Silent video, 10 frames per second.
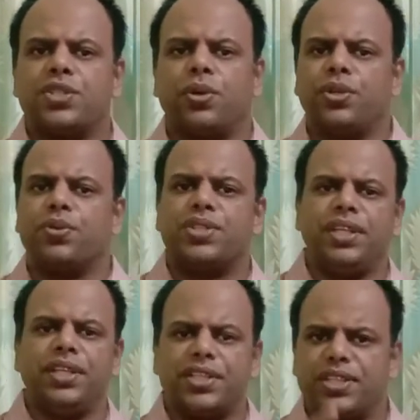on your
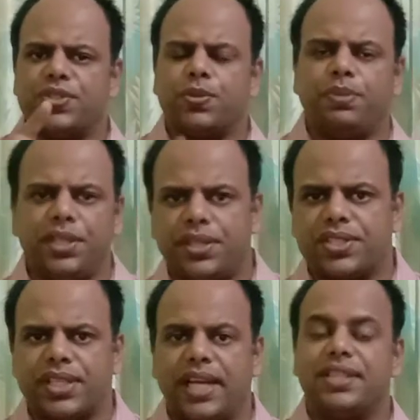seniors and
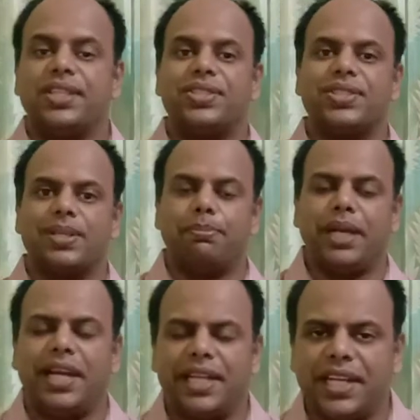superiors, and this is a
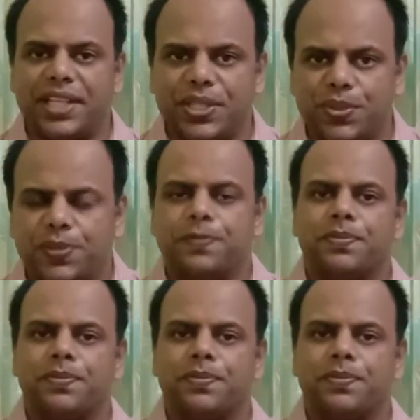bad attitude.